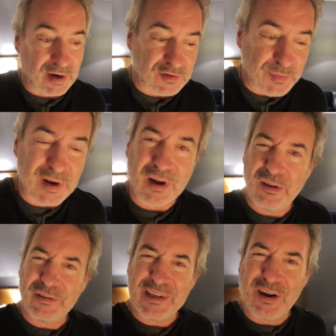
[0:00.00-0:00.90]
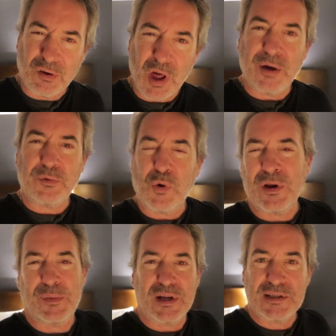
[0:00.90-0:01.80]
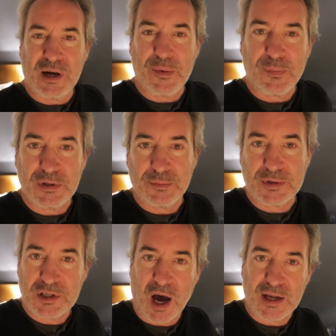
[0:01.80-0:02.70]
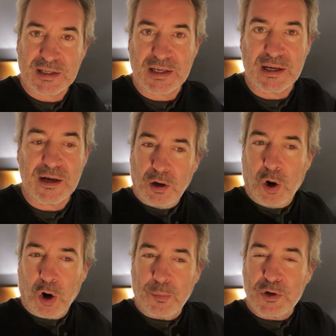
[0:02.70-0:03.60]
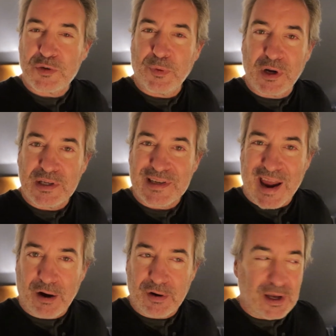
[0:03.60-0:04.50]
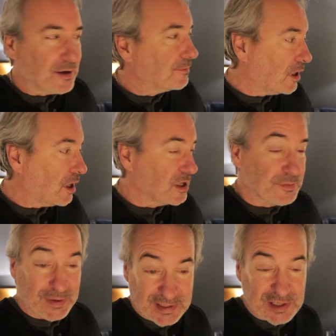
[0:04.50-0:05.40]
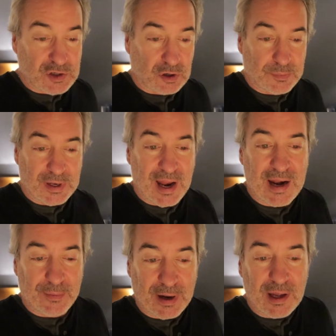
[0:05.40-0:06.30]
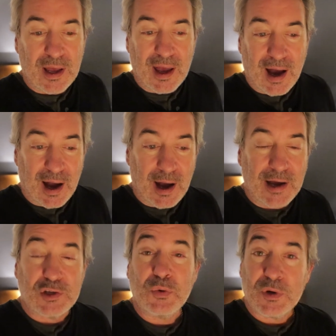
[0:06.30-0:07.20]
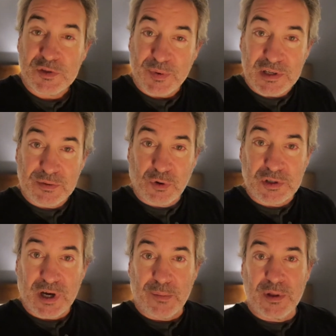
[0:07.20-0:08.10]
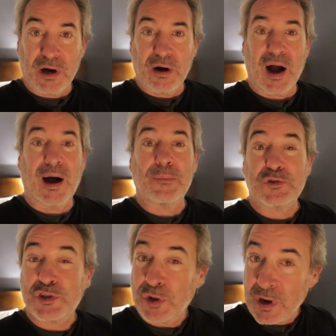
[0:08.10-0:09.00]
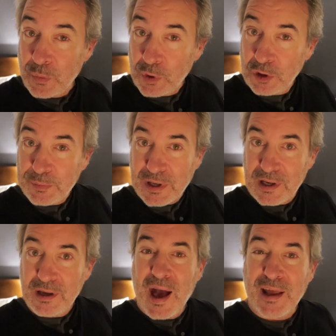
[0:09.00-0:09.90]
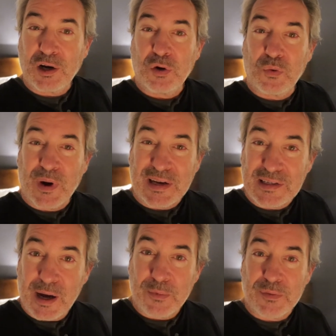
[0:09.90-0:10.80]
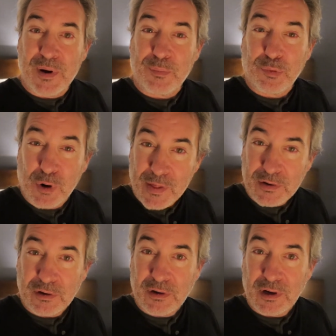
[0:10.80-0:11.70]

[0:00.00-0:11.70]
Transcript: I've spent a, you know a lot, quite a bit of time up in the Petoskey, uh, Harbor Springs area because my sister. But anyway, I, I do want to spend some more time there. I'm sure I will be. Had a great time with my brother.